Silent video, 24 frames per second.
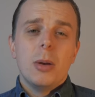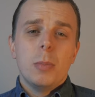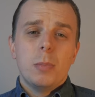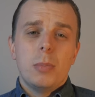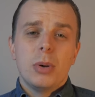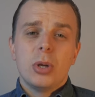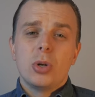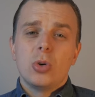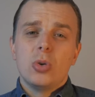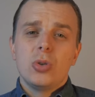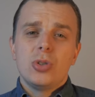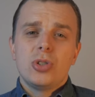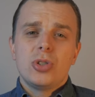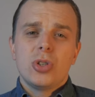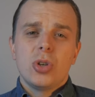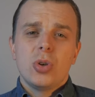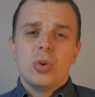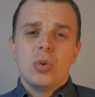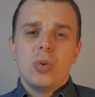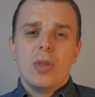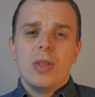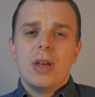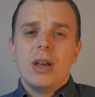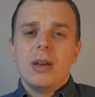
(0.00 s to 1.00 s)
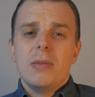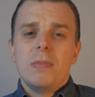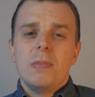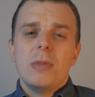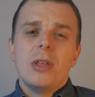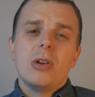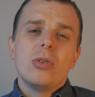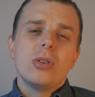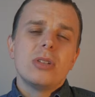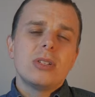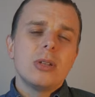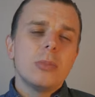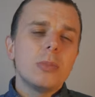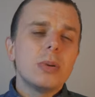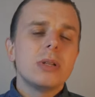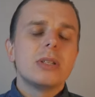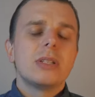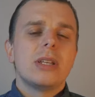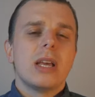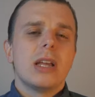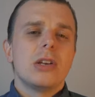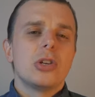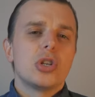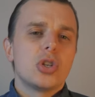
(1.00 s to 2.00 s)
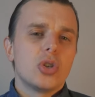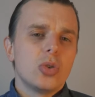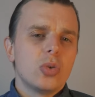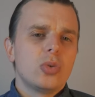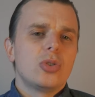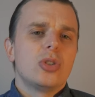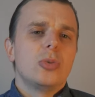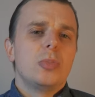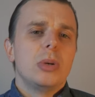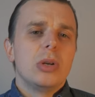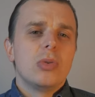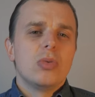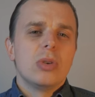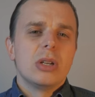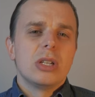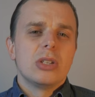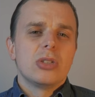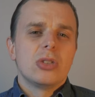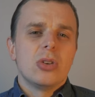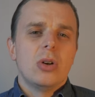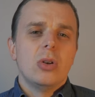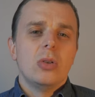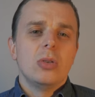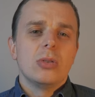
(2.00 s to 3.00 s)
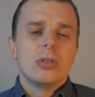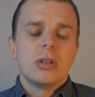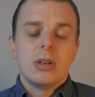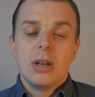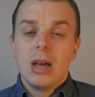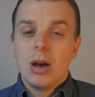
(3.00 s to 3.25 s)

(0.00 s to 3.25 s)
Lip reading: but also that there is a potential to be resoled.